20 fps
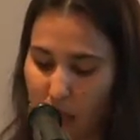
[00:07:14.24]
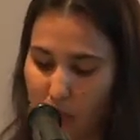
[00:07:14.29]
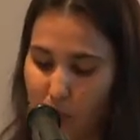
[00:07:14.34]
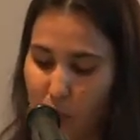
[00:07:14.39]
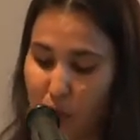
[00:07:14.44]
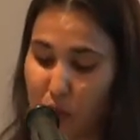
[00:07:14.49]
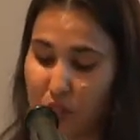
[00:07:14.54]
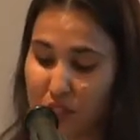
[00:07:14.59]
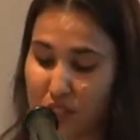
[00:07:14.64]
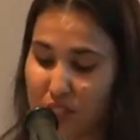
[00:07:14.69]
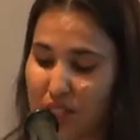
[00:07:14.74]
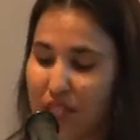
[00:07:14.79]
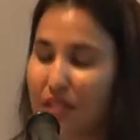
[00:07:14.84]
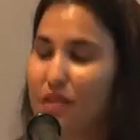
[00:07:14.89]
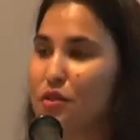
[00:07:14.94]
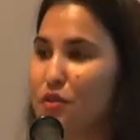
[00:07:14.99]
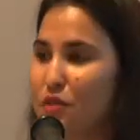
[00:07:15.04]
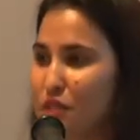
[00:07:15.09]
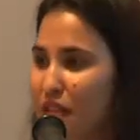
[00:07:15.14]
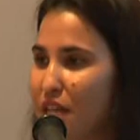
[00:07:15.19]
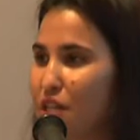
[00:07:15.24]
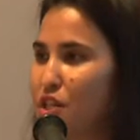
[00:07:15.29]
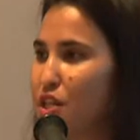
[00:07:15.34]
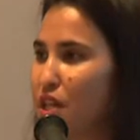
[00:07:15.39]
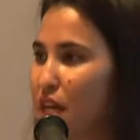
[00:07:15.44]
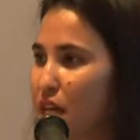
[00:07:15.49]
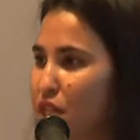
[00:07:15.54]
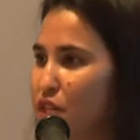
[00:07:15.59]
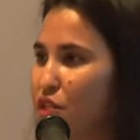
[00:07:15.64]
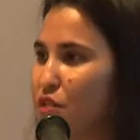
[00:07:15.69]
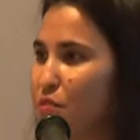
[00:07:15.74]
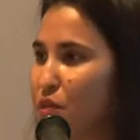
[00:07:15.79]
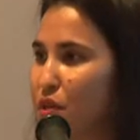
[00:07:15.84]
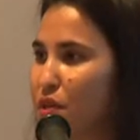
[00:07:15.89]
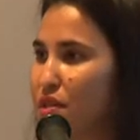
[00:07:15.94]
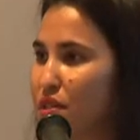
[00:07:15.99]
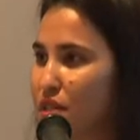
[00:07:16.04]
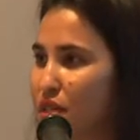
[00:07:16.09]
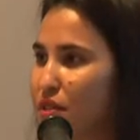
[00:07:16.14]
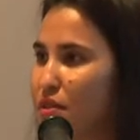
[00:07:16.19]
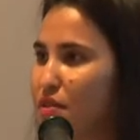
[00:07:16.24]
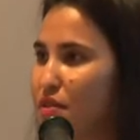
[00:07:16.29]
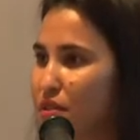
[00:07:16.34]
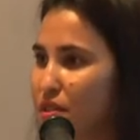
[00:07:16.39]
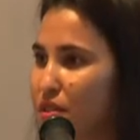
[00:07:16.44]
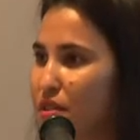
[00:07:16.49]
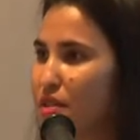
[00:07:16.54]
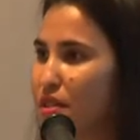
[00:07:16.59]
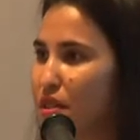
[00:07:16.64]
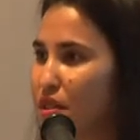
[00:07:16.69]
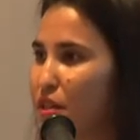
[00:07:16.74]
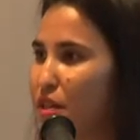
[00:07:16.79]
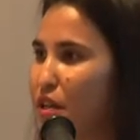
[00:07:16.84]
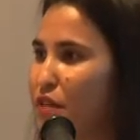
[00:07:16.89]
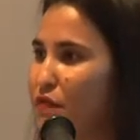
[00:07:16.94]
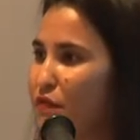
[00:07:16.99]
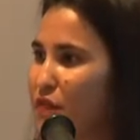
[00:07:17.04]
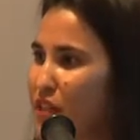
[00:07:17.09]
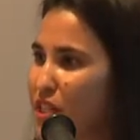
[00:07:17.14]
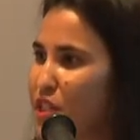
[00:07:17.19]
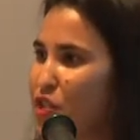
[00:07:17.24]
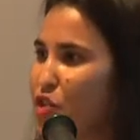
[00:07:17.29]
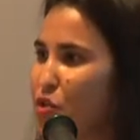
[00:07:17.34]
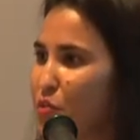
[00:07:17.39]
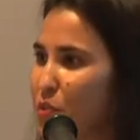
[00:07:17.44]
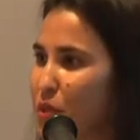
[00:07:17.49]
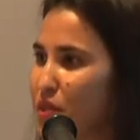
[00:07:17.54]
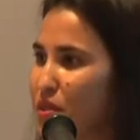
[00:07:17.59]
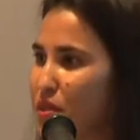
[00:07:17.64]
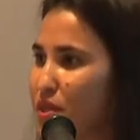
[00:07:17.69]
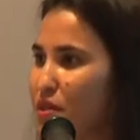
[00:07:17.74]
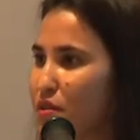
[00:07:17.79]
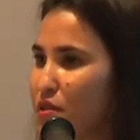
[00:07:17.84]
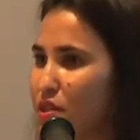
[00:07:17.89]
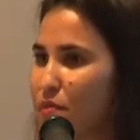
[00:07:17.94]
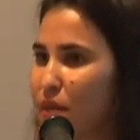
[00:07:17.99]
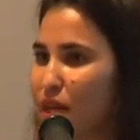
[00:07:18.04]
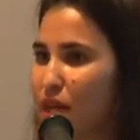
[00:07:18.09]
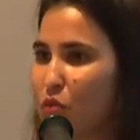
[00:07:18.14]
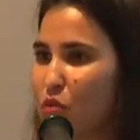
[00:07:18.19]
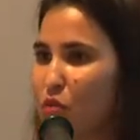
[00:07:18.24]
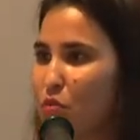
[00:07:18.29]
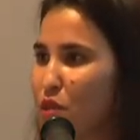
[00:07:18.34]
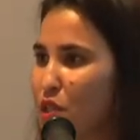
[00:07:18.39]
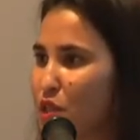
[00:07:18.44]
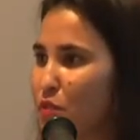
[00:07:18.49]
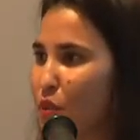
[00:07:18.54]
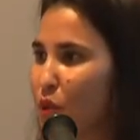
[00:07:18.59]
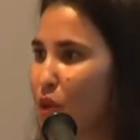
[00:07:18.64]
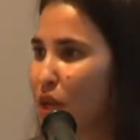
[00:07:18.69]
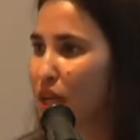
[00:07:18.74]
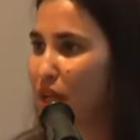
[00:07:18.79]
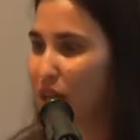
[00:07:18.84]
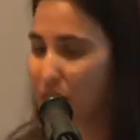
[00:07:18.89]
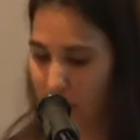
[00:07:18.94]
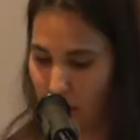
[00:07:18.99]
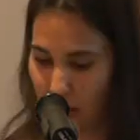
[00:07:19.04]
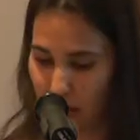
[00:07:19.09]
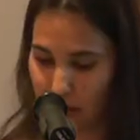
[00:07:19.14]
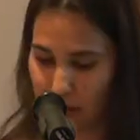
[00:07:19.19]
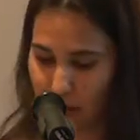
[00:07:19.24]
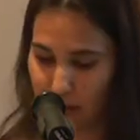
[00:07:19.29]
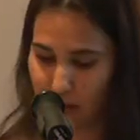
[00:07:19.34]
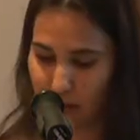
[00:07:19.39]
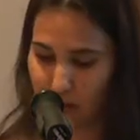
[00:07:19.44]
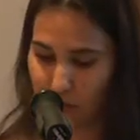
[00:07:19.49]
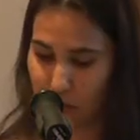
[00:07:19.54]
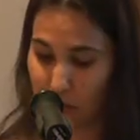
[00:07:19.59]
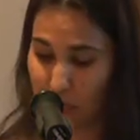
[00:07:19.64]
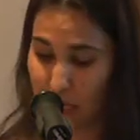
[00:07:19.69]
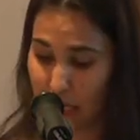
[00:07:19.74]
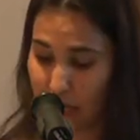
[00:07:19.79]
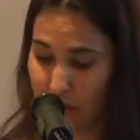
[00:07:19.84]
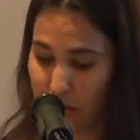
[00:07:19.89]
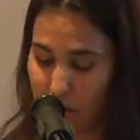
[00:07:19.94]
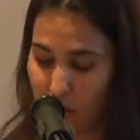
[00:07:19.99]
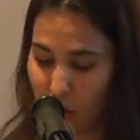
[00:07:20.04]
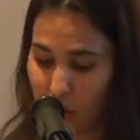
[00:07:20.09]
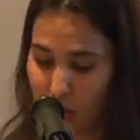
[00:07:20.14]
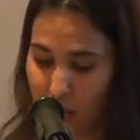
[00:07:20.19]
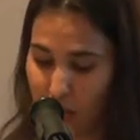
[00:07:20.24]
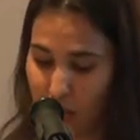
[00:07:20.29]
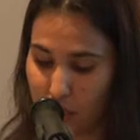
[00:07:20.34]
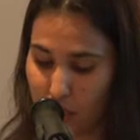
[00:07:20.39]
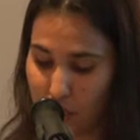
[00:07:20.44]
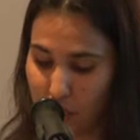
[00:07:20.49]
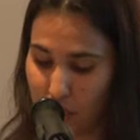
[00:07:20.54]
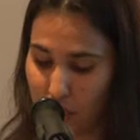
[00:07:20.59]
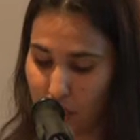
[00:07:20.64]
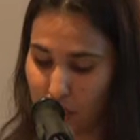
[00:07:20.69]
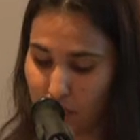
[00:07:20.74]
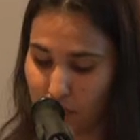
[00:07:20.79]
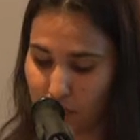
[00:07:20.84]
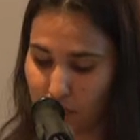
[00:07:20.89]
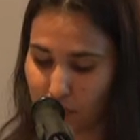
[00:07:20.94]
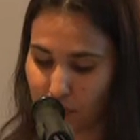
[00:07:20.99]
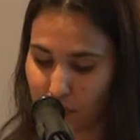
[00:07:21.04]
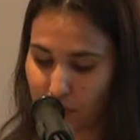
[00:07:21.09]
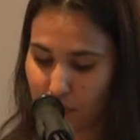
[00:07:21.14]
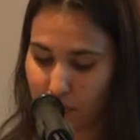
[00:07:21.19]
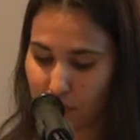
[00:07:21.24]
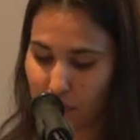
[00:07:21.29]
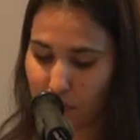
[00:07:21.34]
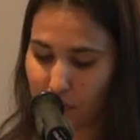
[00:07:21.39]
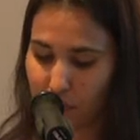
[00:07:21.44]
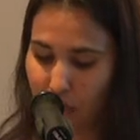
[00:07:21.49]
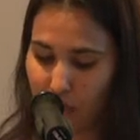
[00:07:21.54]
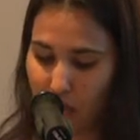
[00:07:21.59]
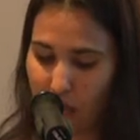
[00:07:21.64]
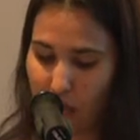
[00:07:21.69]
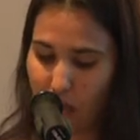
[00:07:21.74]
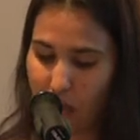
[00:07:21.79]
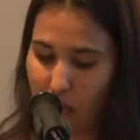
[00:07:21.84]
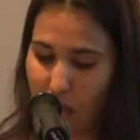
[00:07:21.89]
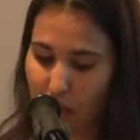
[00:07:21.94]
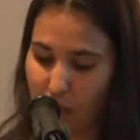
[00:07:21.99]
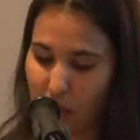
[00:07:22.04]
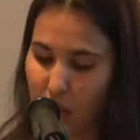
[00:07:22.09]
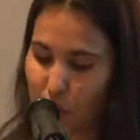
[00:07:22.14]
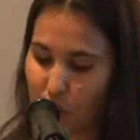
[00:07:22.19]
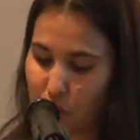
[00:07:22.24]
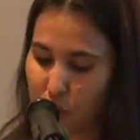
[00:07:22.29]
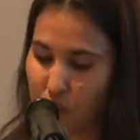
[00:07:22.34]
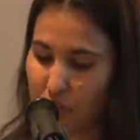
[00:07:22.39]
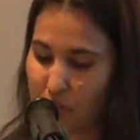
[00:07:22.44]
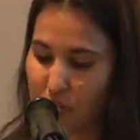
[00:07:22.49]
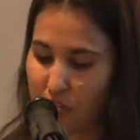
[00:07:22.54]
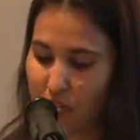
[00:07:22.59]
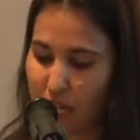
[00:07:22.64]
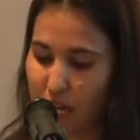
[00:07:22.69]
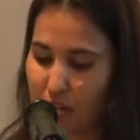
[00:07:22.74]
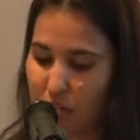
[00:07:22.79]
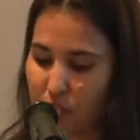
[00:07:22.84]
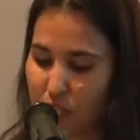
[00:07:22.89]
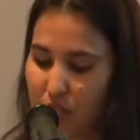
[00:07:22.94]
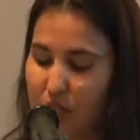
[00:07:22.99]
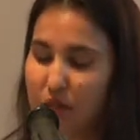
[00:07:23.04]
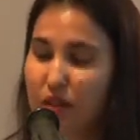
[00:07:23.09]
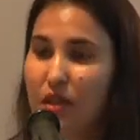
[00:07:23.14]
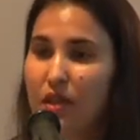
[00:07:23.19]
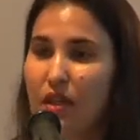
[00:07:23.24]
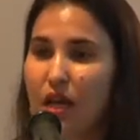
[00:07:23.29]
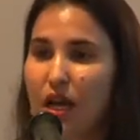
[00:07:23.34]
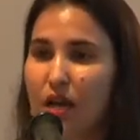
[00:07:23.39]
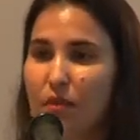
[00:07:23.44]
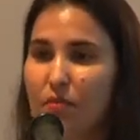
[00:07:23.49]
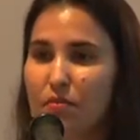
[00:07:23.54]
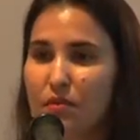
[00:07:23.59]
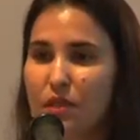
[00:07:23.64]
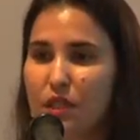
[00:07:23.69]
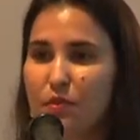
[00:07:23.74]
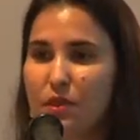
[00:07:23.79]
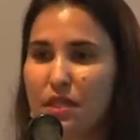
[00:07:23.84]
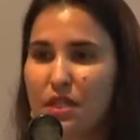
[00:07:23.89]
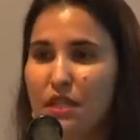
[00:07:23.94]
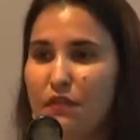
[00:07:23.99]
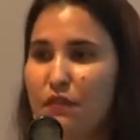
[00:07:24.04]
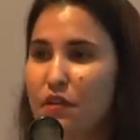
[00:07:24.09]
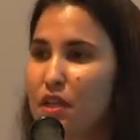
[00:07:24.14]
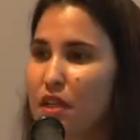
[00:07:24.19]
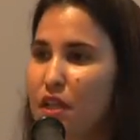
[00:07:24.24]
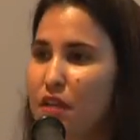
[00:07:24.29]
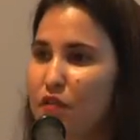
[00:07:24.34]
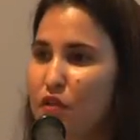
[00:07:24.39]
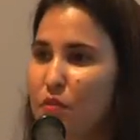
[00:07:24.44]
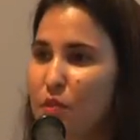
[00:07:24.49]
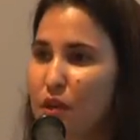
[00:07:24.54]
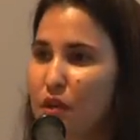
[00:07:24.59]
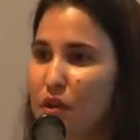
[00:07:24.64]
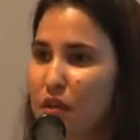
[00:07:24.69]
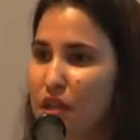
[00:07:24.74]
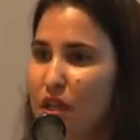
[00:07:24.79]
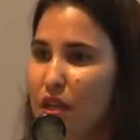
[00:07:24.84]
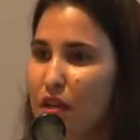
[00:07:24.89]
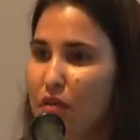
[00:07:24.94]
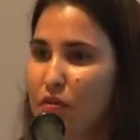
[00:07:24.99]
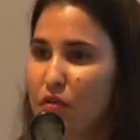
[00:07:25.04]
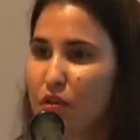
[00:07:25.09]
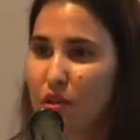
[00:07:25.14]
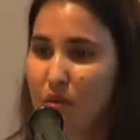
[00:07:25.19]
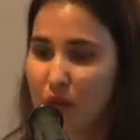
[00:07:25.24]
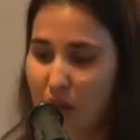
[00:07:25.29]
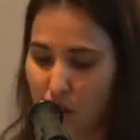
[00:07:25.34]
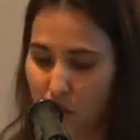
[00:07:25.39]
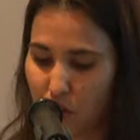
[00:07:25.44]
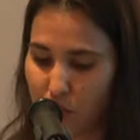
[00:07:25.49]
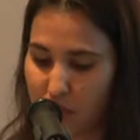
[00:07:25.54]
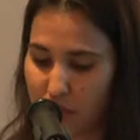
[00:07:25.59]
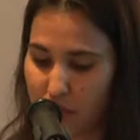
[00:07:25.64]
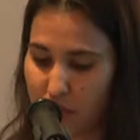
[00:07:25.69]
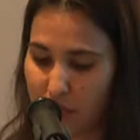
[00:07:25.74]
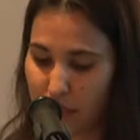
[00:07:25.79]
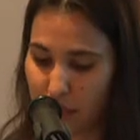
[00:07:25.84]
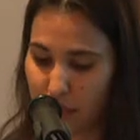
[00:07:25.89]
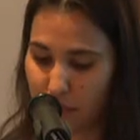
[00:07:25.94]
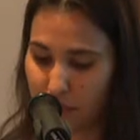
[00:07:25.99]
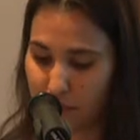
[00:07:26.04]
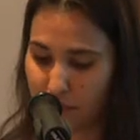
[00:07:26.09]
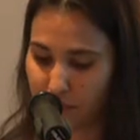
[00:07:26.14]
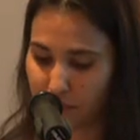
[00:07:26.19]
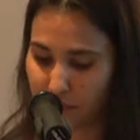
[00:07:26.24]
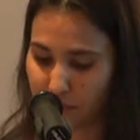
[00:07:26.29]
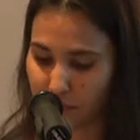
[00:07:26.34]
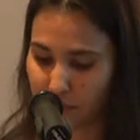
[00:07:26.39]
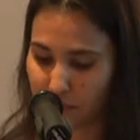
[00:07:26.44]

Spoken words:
Birth skills, education of birth skills, that physical birth skills about a woman's body, I think is really vital as well. Cultural education, specifically for birthing through the Narama Centre.